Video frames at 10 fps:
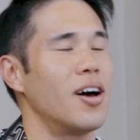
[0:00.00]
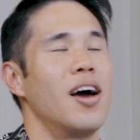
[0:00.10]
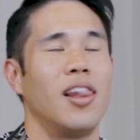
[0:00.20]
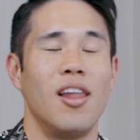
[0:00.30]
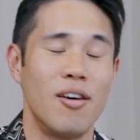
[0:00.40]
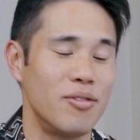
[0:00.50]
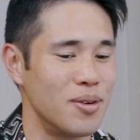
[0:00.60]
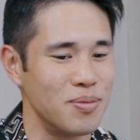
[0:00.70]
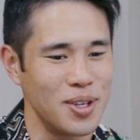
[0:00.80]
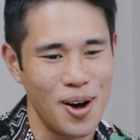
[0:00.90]
I love
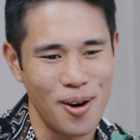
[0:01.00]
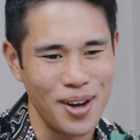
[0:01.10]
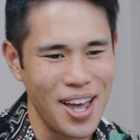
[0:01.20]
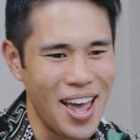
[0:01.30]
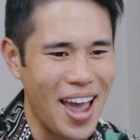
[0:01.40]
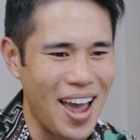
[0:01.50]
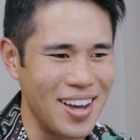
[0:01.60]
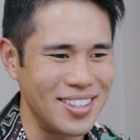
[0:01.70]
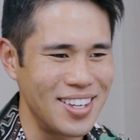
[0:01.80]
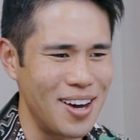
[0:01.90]
them,
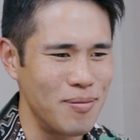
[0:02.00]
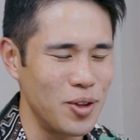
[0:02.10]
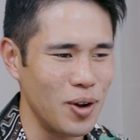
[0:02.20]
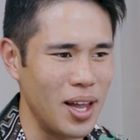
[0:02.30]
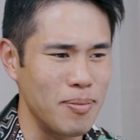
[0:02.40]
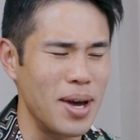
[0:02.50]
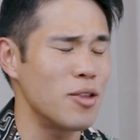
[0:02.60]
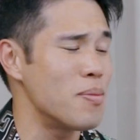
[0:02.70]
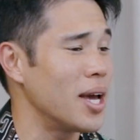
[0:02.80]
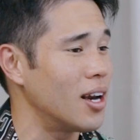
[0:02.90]
And they're like, man,
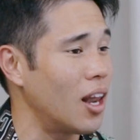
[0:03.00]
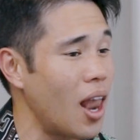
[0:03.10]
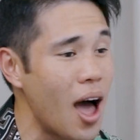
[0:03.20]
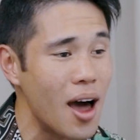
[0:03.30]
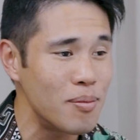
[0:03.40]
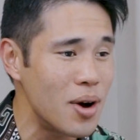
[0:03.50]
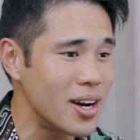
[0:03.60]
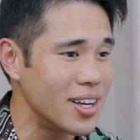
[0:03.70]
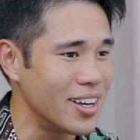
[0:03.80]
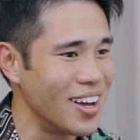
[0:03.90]
they're making a lot of
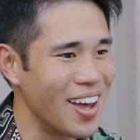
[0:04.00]
money.